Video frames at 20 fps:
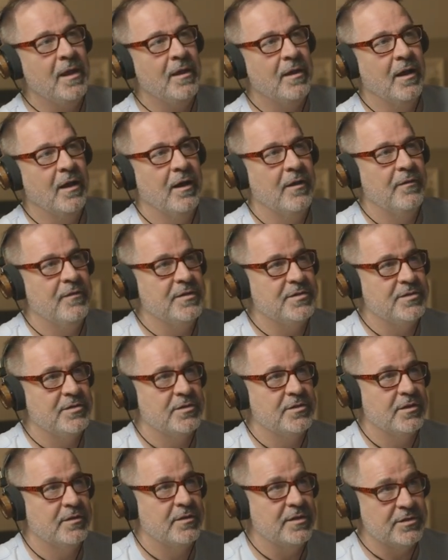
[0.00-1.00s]
this
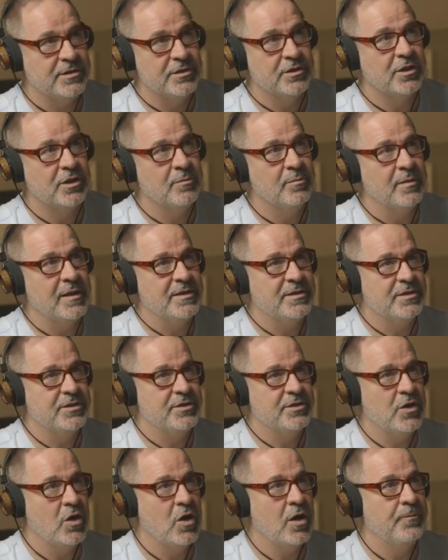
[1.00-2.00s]
is a good place to
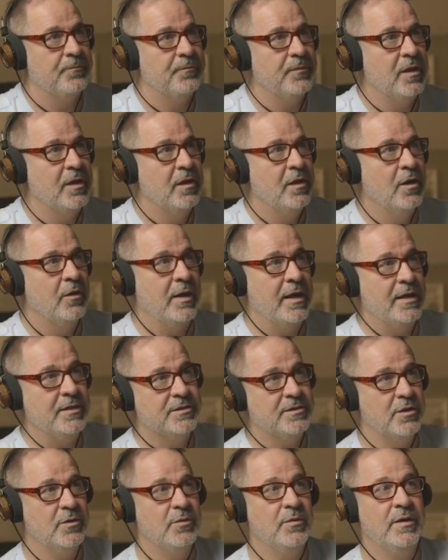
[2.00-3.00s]
start. Okay,
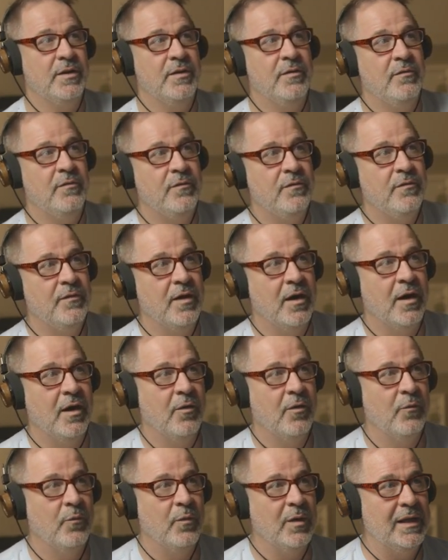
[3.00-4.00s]
so
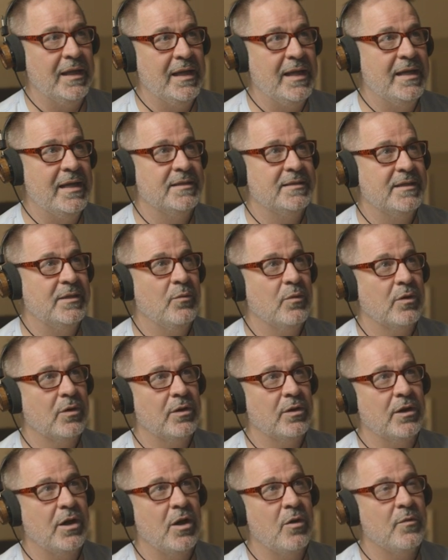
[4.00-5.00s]
really easy. We're going
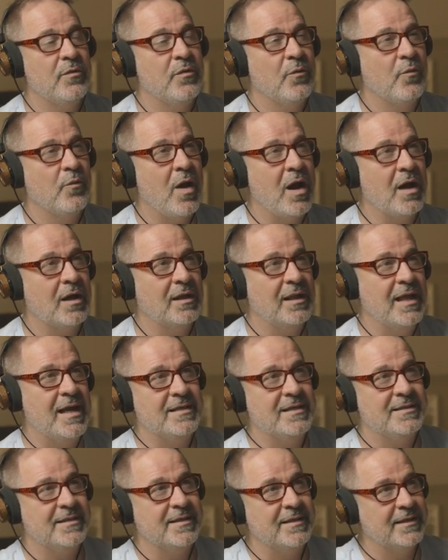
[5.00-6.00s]
to go with the rock
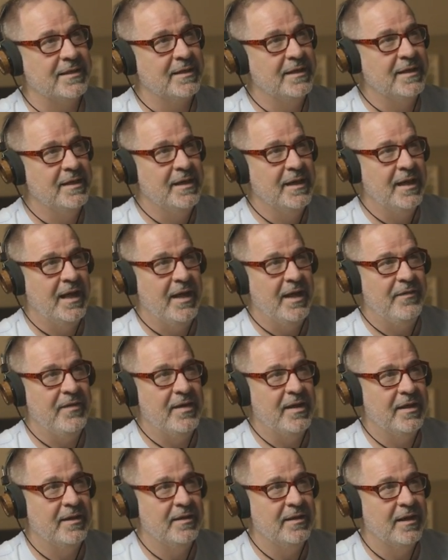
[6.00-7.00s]
classic, and
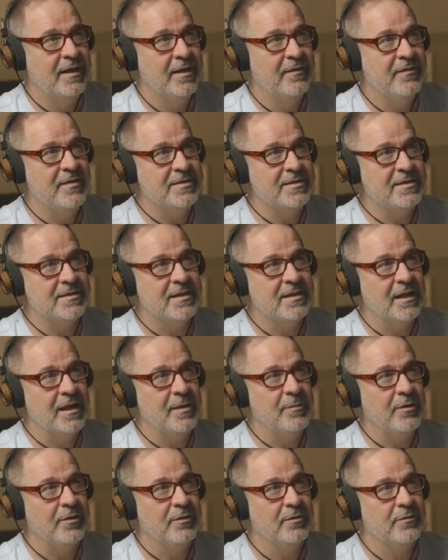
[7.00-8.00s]
then this is the
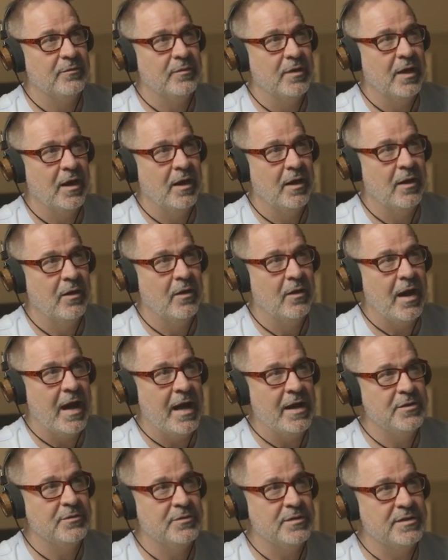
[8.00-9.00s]
limiter. I
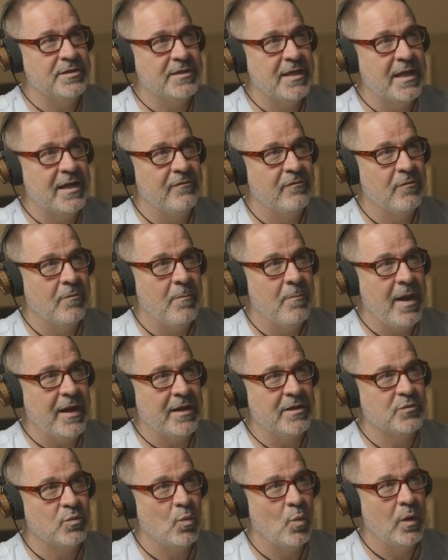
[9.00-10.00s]
usually set it from
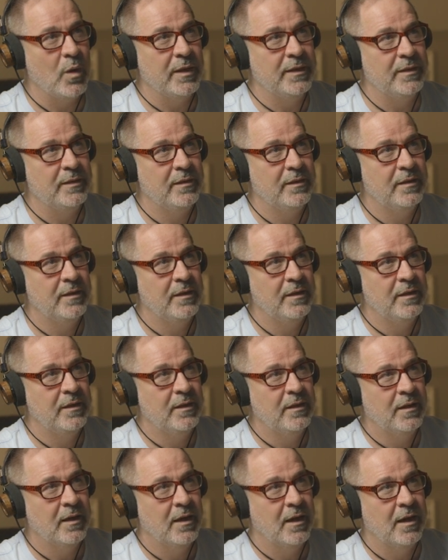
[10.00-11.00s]
-1.
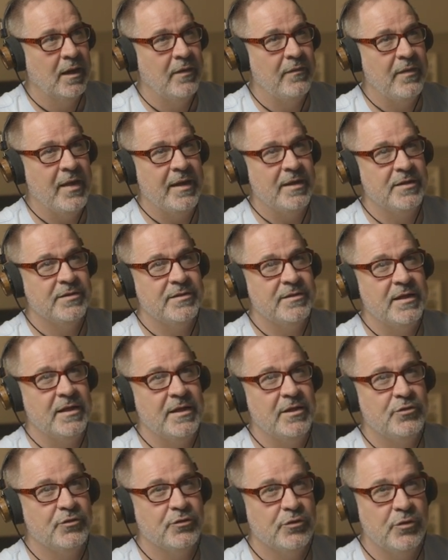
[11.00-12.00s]
That is
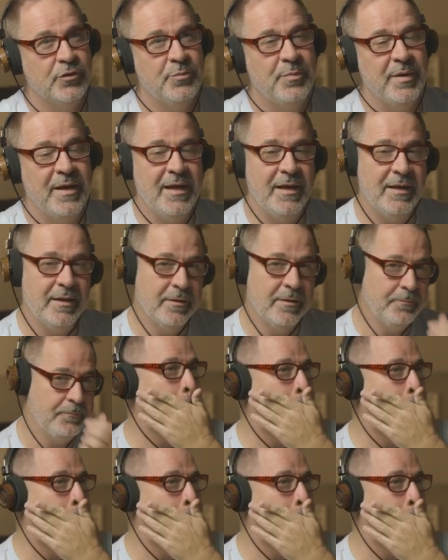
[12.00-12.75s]
the true peak,